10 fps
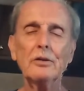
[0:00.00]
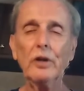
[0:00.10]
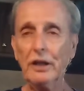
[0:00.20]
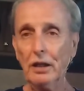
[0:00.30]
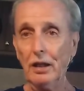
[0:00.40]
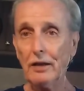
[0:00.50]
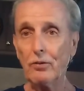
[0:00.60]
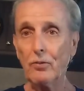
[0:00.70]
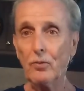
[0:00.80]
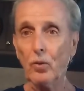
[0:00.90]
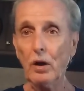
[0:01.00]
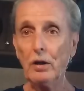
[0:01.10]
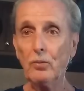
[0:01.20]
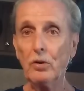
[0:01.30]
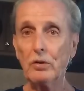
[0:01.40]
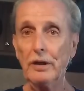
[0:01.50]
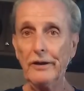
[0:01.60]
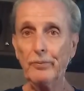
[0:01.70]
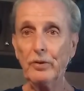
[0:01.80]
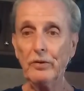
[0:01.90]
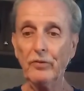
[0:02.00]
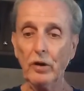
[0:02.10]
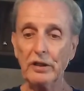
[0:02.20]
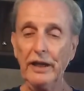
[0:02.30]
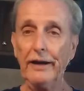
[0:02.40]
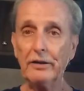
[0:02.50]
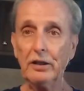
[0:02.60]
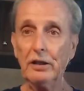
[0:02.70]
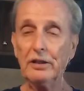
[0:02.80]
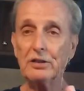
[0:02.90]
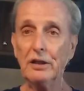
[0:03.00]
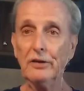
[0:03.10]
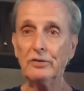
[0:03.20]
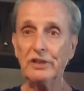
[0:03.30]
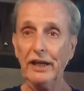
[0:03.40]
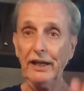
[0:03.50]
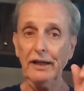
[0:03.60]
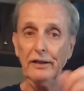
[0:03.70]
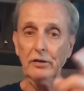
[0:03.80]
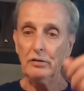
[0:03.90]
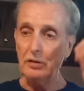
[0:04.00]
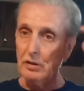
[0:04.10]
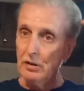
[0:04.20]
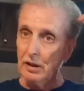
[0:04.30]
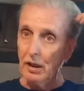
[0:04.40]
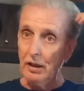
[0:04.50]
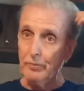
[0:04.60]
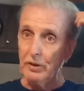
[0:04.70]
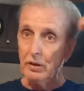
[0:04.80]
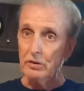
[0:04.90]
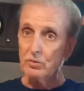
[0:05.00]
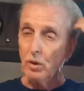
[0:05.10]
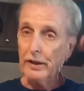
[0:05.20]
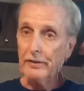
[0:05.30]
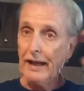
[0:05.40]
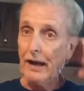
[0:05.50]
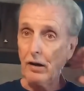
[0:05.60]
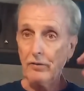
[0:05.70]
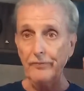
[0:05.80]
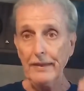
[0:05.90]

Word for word: drinking a lot of water will help you avoid gout, kidney stones, and it'll help you lose weight. How?